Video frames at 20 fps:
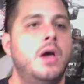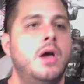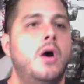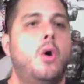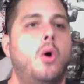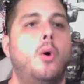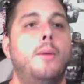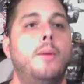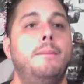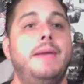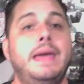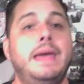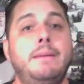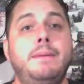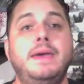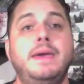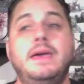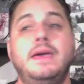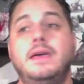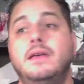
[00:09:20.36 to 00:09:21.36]
Or
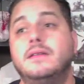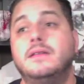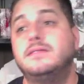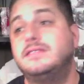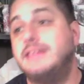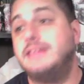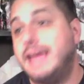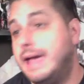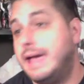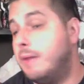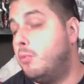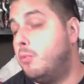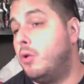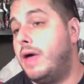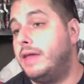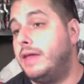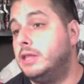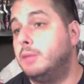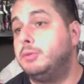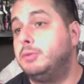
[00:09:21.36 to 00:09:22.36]
maybe Sam will
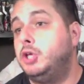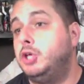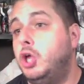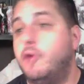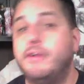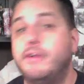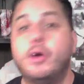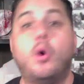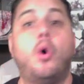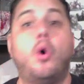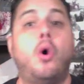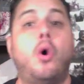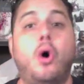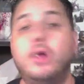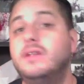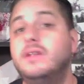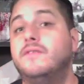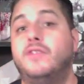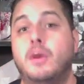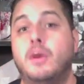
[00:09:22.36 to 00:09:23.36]
end up curing
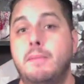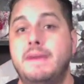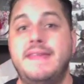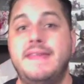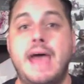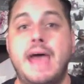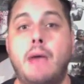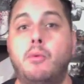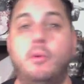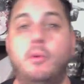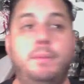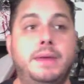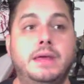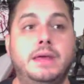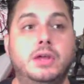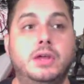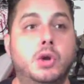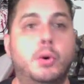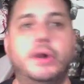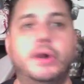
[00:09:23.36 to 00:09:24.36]
all of them, and that will be,
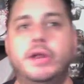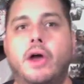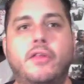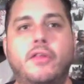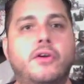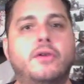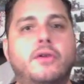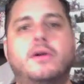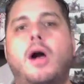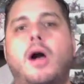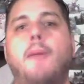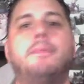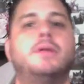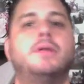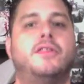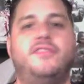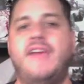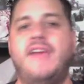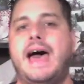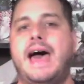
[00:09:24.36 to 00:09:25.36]
you know, another couple
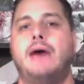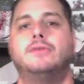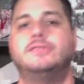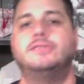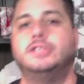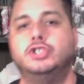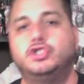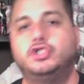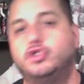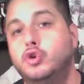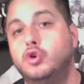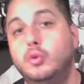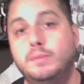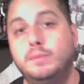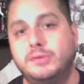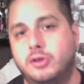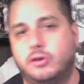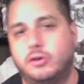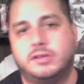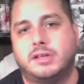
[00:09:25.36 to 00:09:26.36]
of thousand
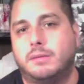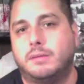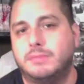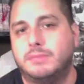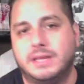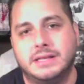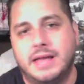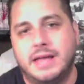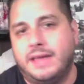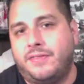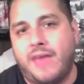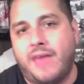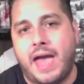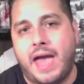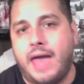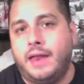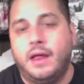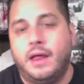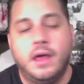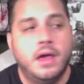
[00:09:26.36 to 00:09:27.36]
troops or something like
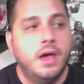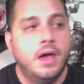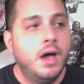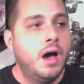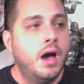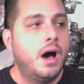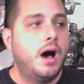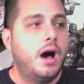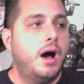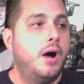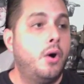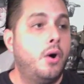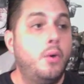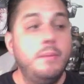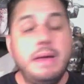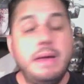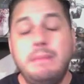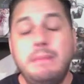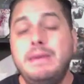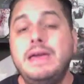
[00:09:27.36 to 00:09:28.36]
that. Or
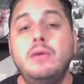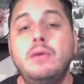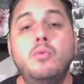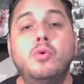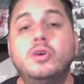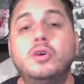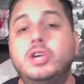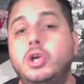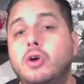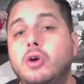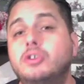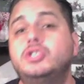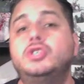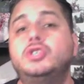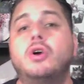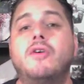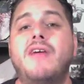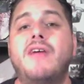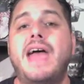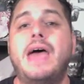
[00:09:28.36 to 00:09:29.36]
maybe he won't cure
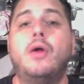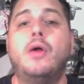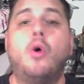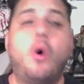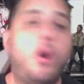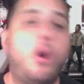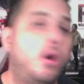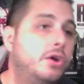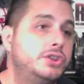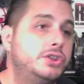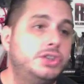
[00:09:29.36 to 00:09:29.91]
Jorah at all.